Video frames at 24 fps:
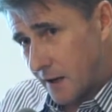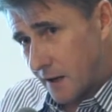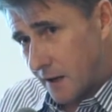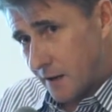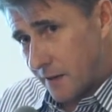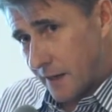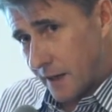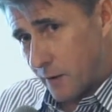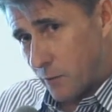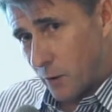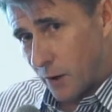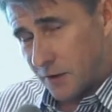
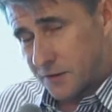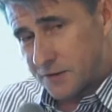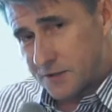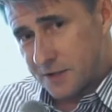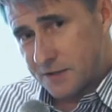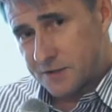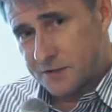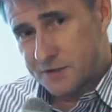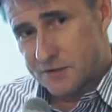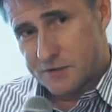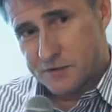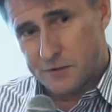They
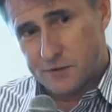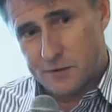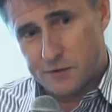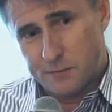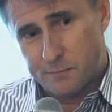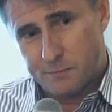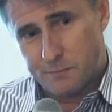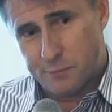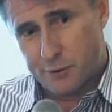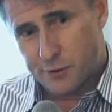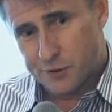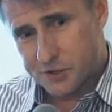wanted to
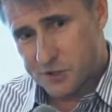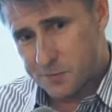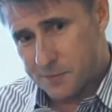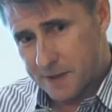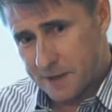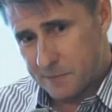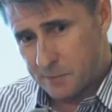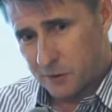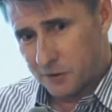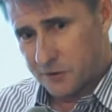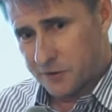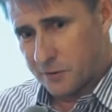push
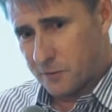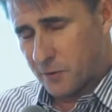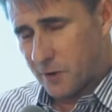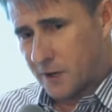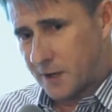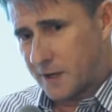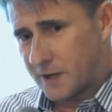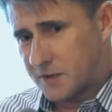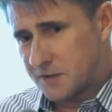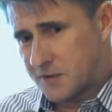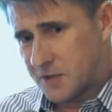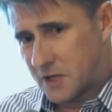people to
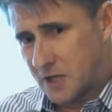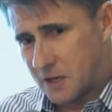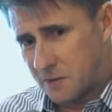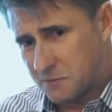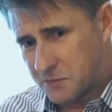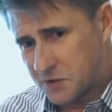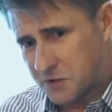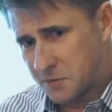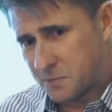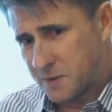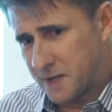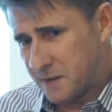work in
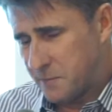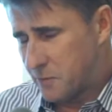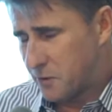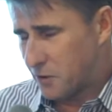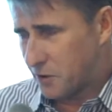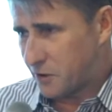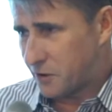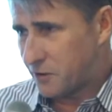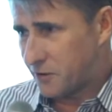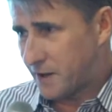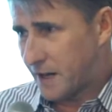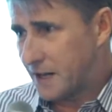teams, to be
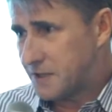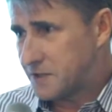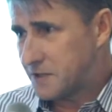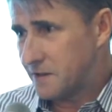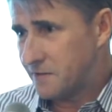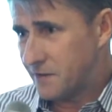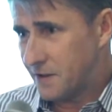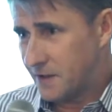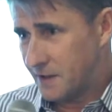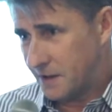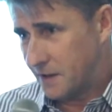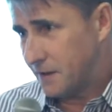more
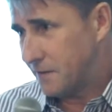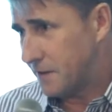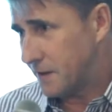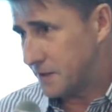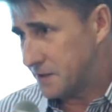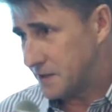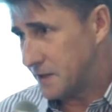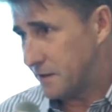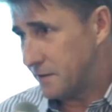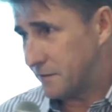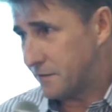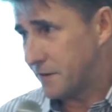creative and
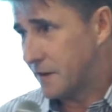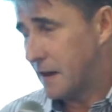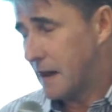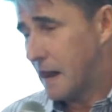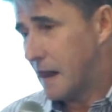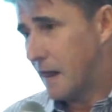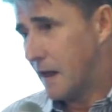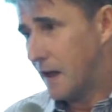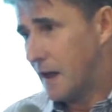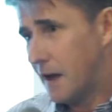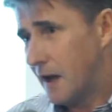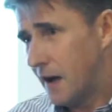innovative,
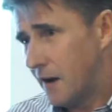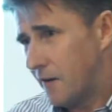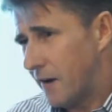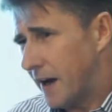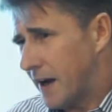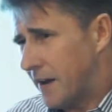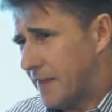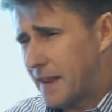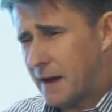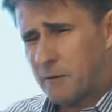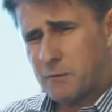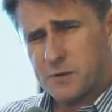
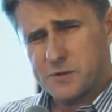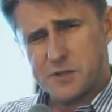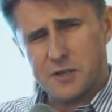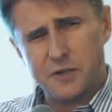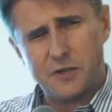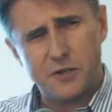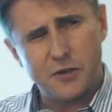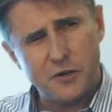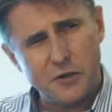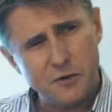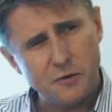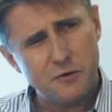right? And that was a
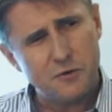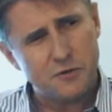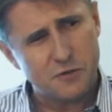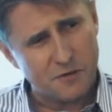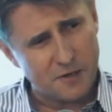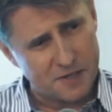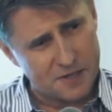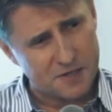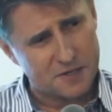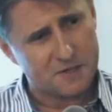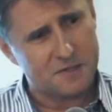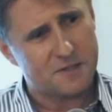huge
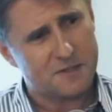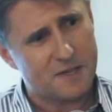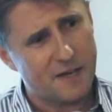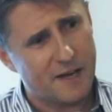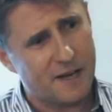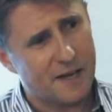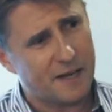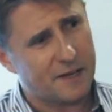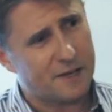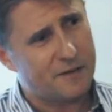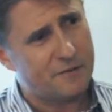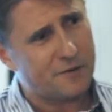risk to
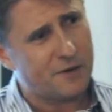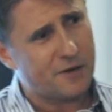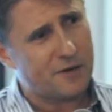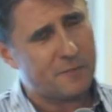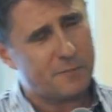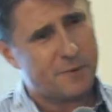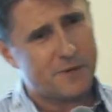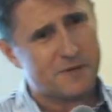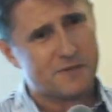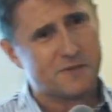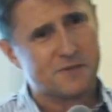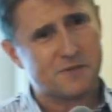take. You've got a
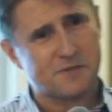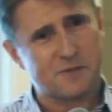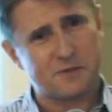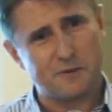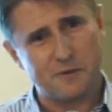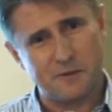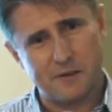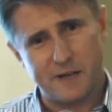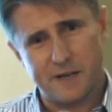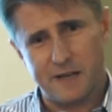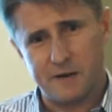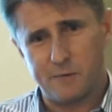business
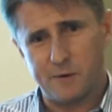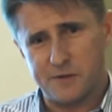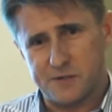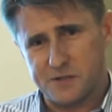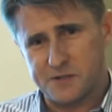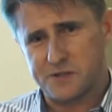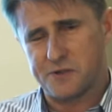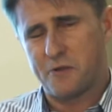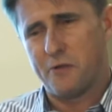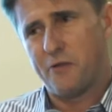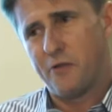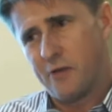school here, which
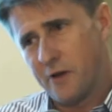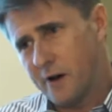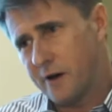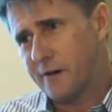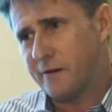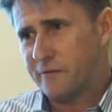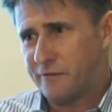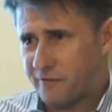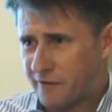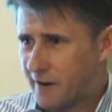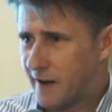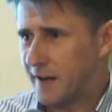is the
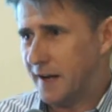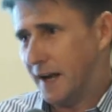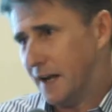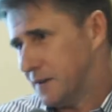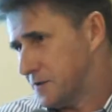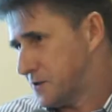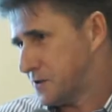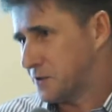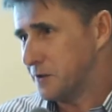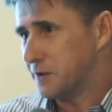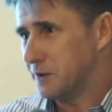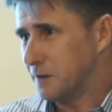
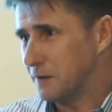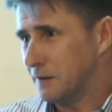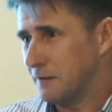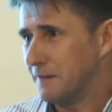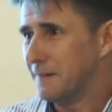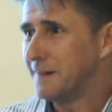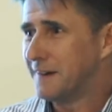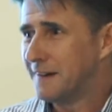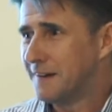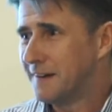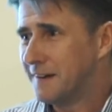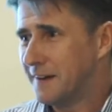finance school,
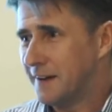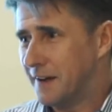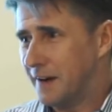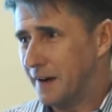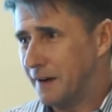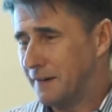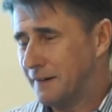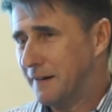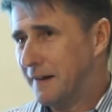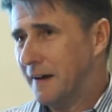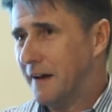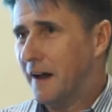you
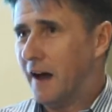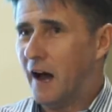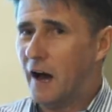know?